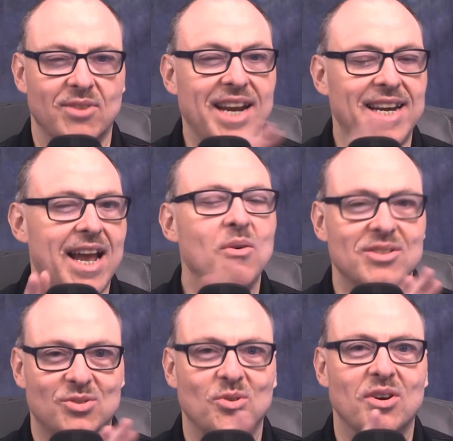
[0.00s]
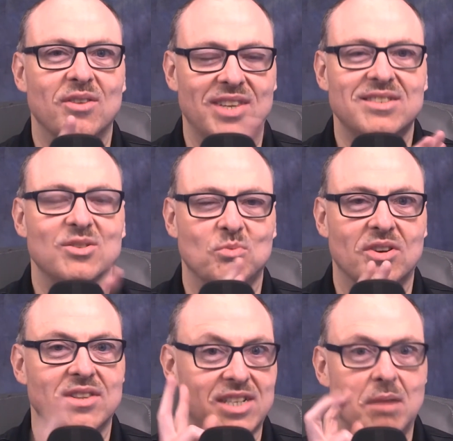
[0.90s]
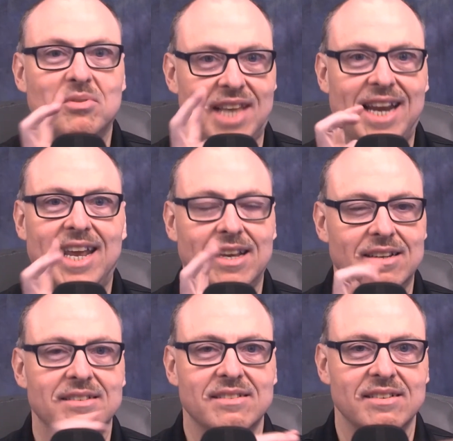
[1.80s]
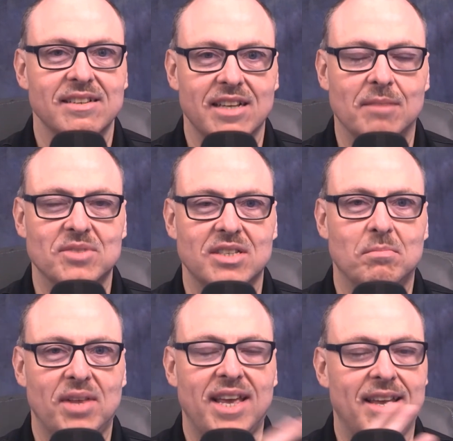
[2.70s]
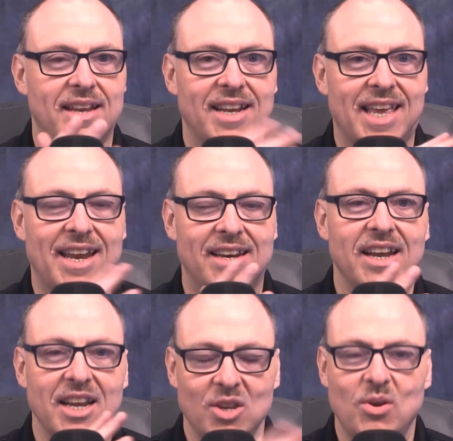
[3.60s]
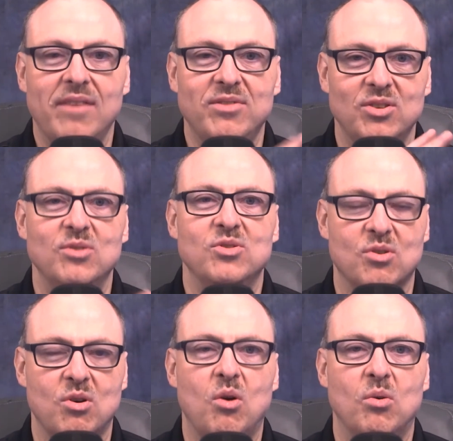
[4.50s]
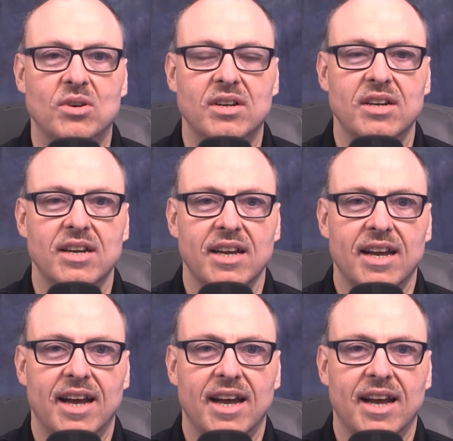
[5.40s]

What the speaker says: right now it's sort of, this is where the double dating comes into play. And again, you have to use your own